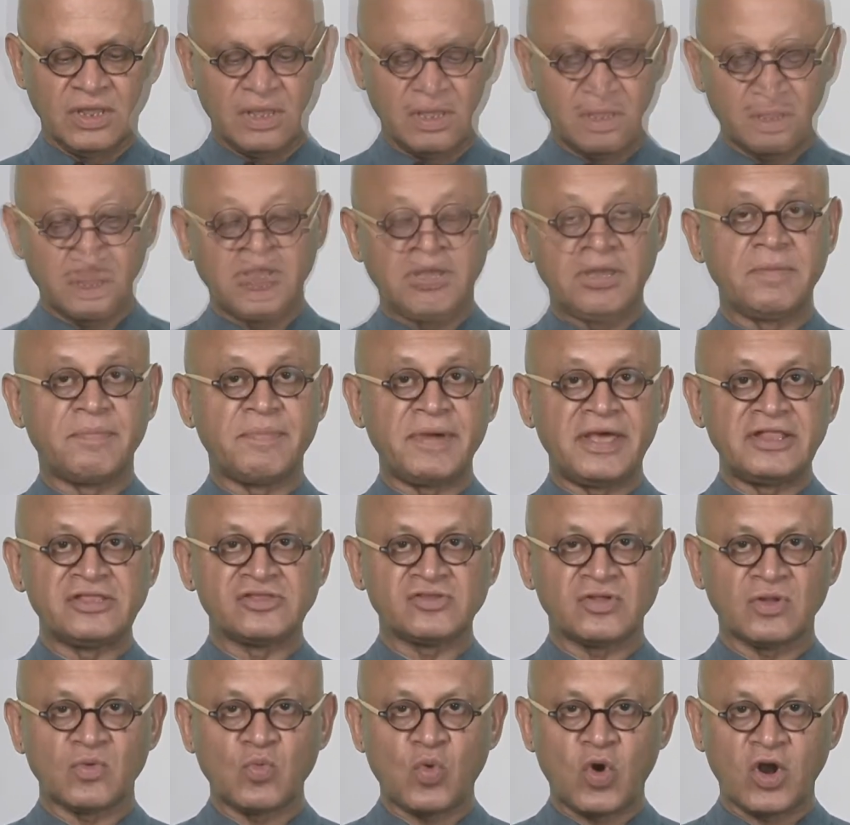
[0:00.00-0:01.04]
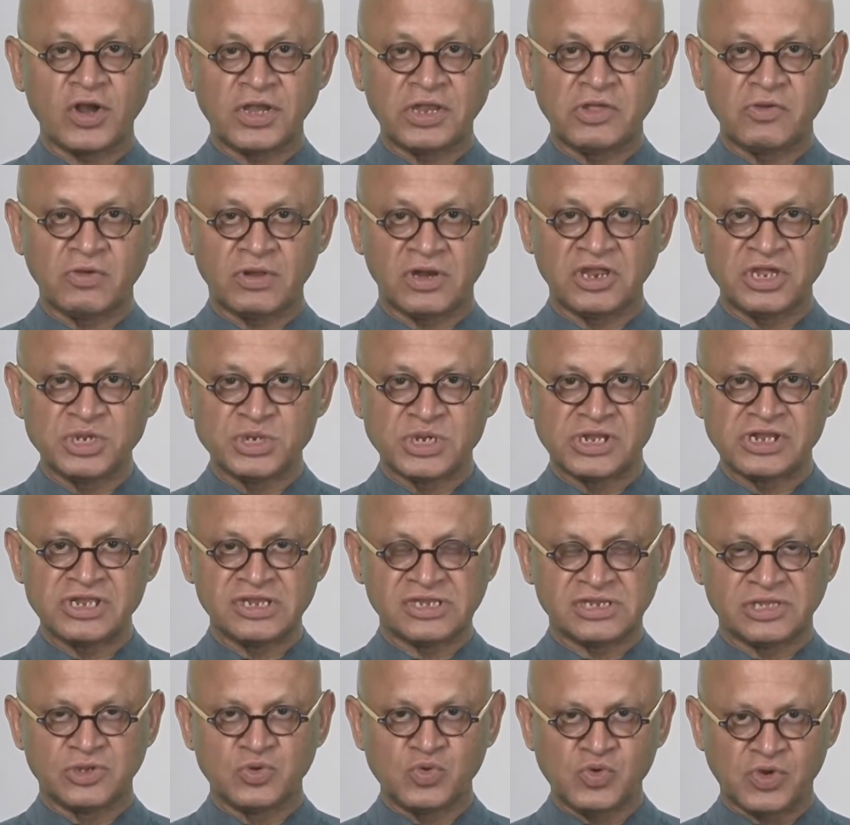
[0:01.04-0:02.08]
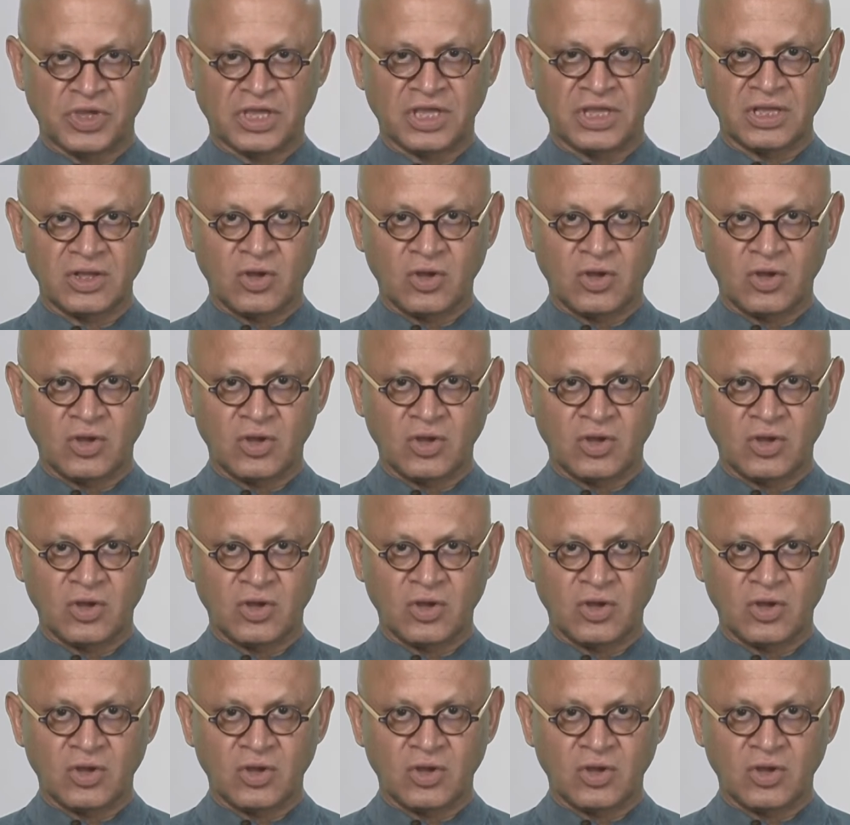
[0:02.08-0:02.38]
it depends on what your region is doing.